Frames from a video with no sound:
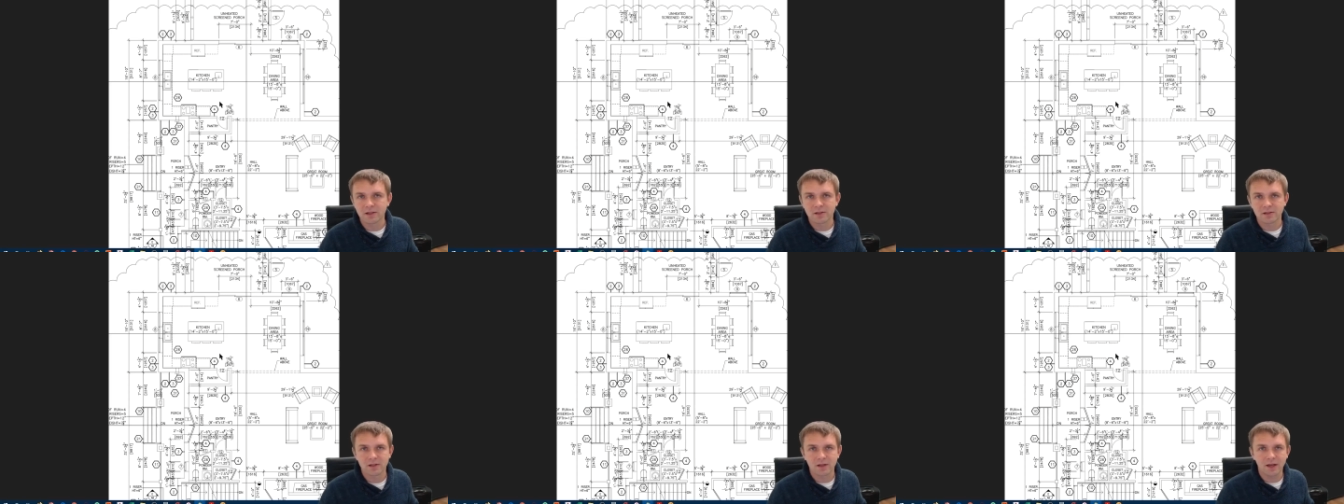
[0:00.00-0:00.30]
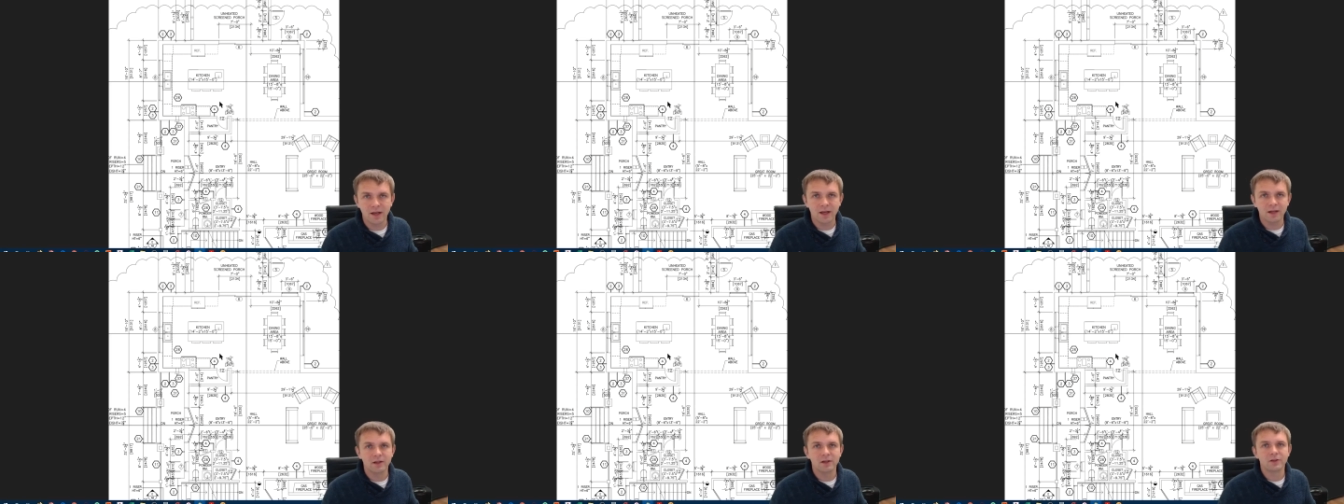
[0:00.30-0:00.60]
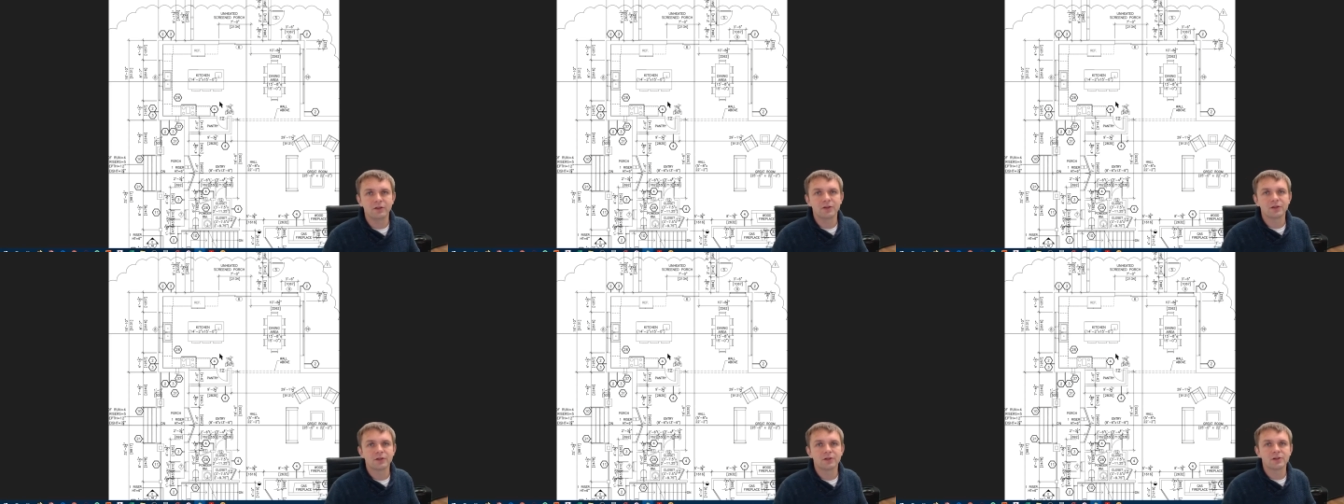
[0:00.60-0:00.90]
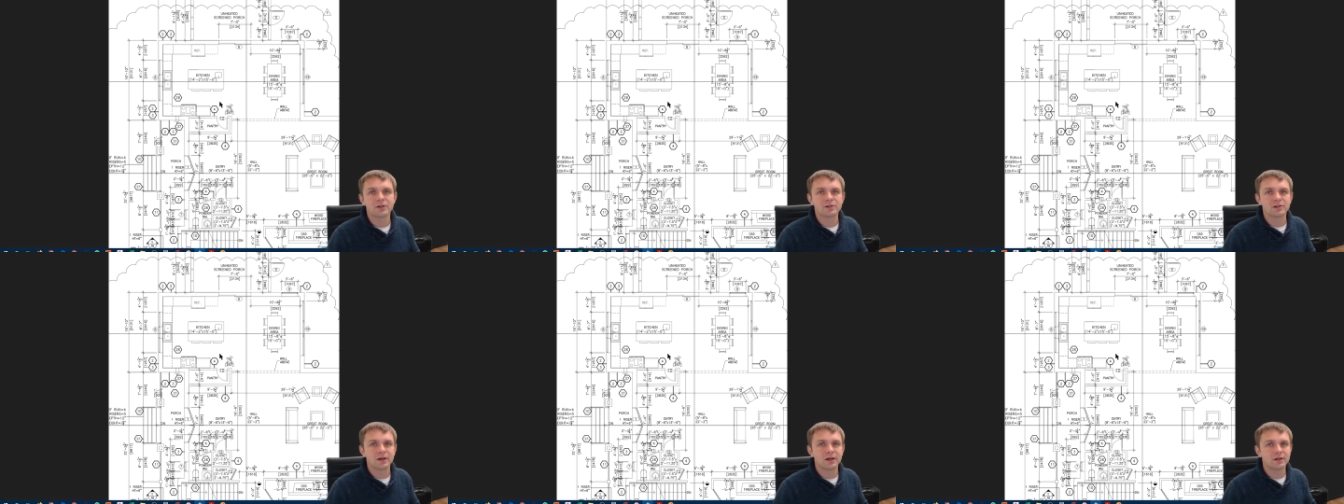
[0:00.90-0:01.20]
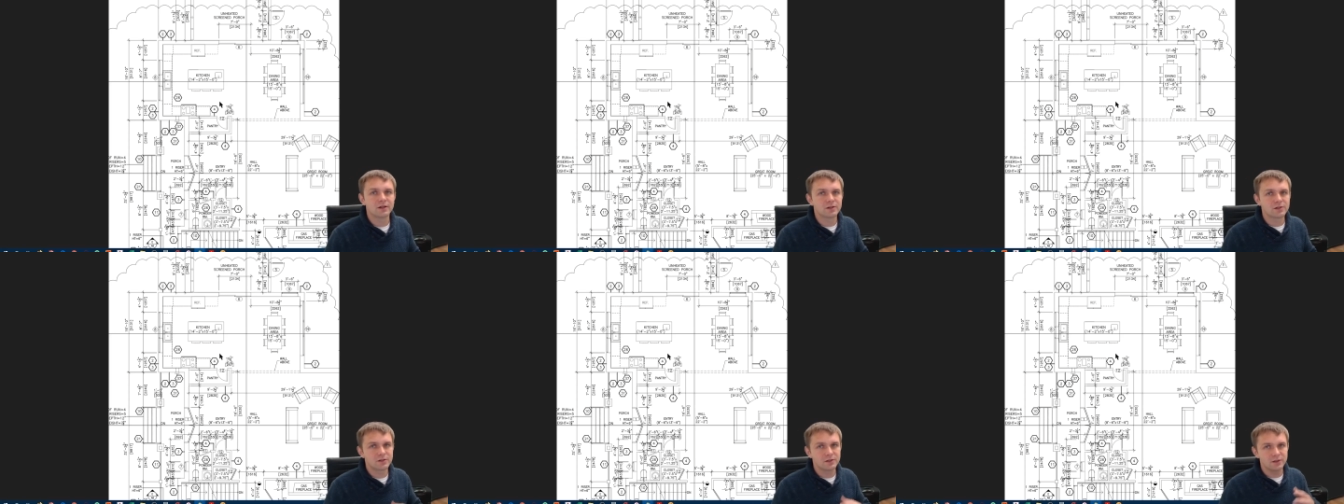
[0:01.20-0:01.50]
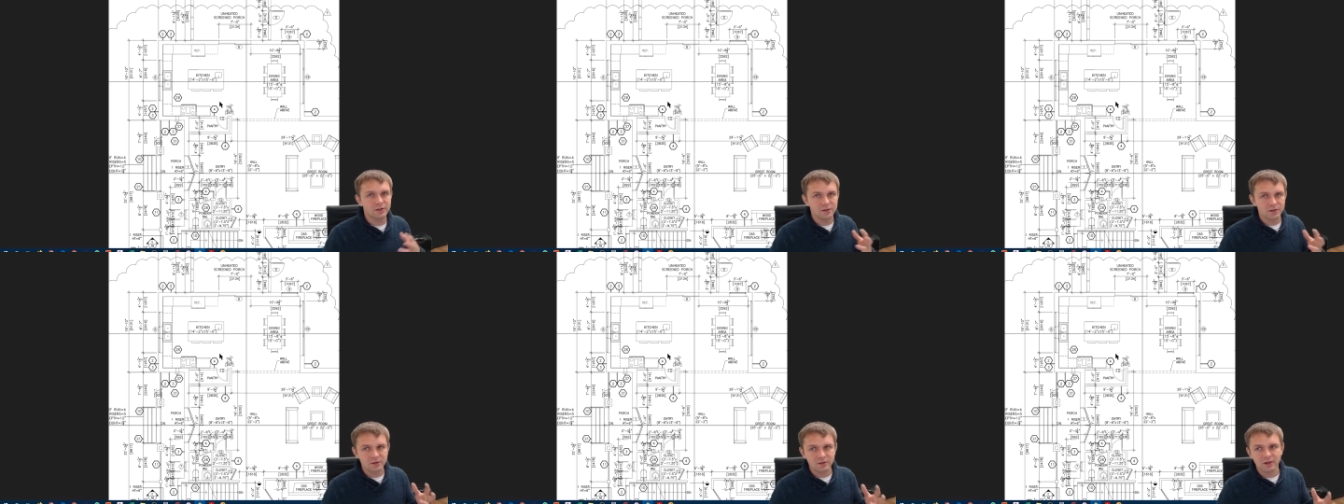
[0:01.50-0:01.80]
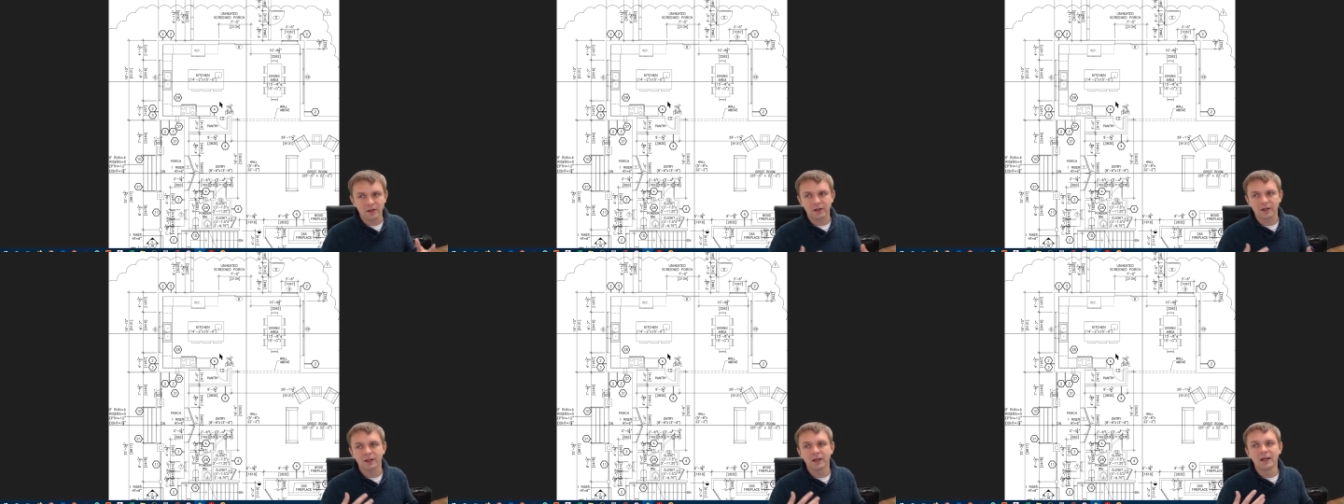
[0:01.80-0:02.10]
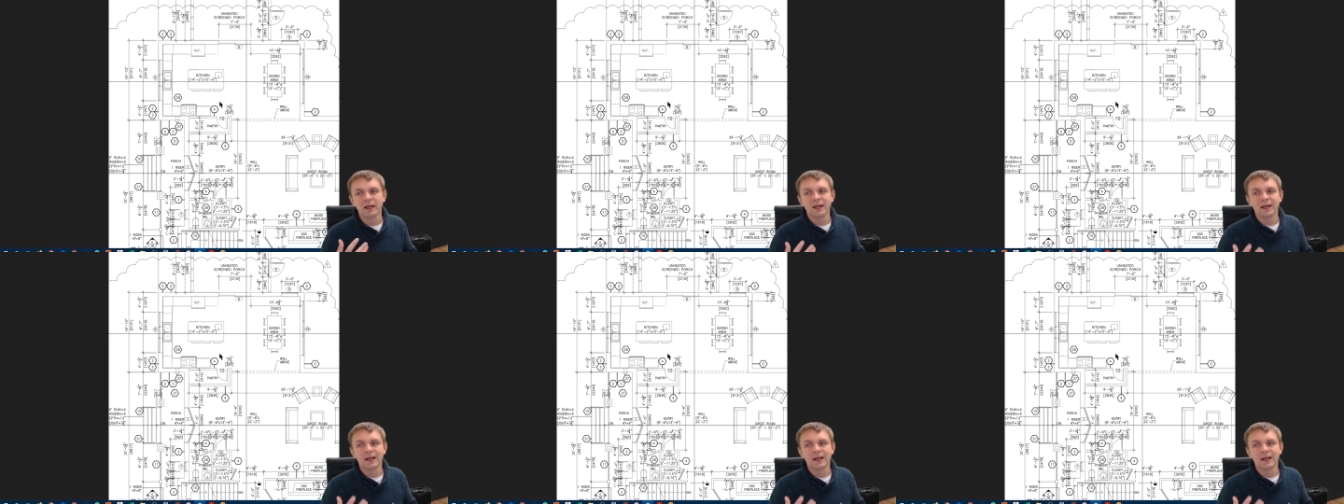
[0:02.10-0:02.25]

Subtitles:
and interior designers, they start